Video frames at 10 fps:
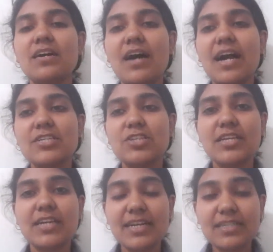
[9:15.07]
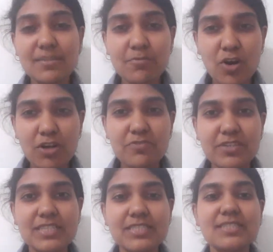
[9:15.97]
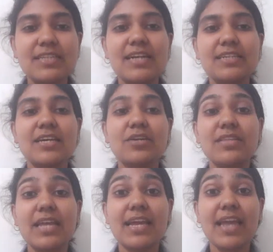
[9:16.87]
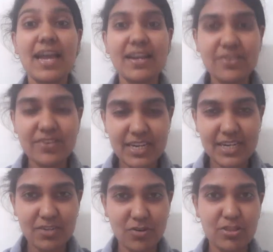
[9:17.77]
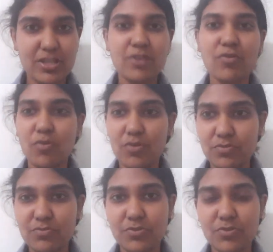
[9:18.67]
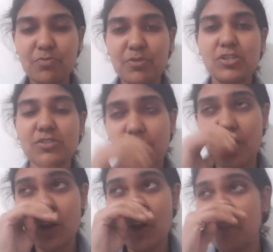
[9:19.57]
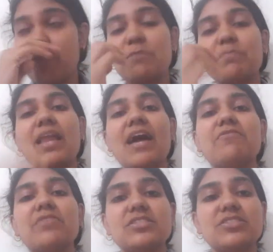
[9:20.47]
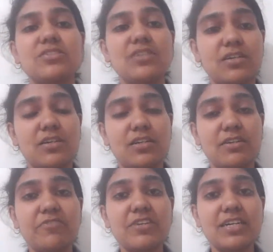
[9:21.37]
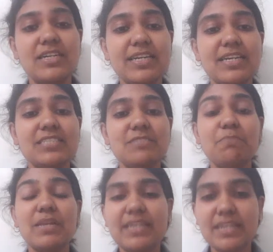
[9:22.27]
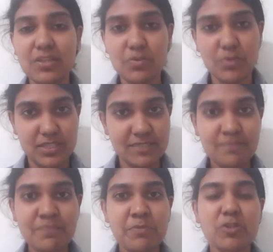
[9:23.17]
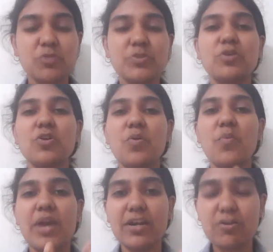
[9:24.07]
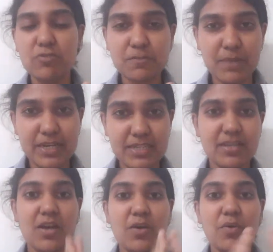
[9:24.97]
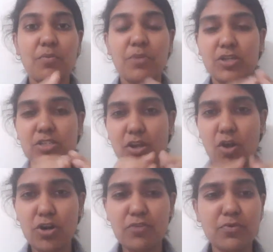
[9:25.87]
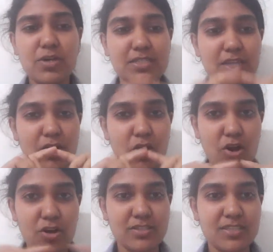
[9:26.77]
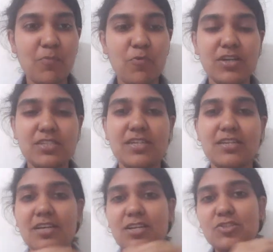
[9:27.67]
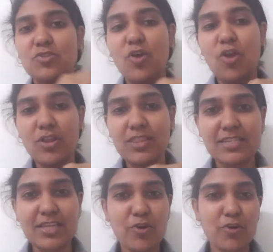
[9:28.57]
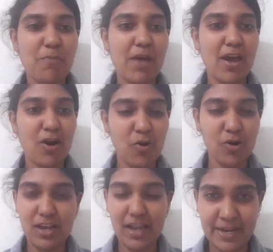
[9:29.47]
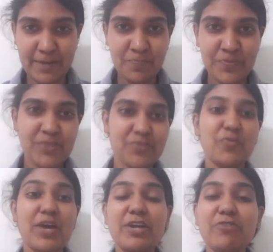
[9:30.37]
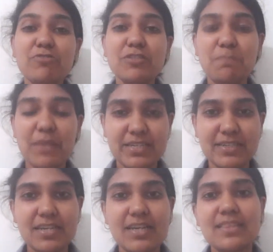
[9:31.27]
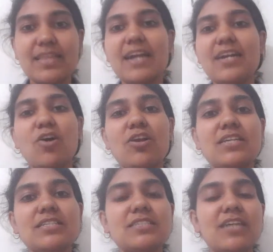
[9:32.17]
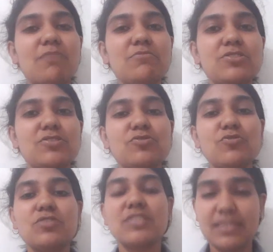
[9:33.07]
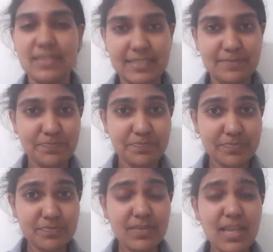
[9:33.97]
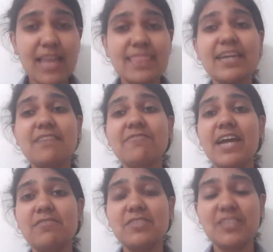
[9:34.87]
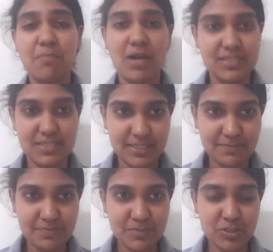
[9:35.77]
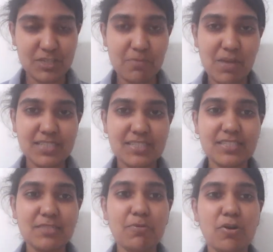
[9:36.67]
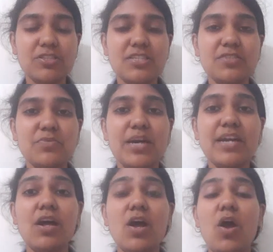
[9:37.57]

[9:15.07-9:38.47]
actually get some confidence that they can read on their own, because a lot of people have difficulty in splitting the words because we don't know where to split, because a lot of words are long. Some words are so long that they occupy a whole line. So where do you split? That knowledge comes through Sandhi. And then we have Samasaha. So Samasa is the process where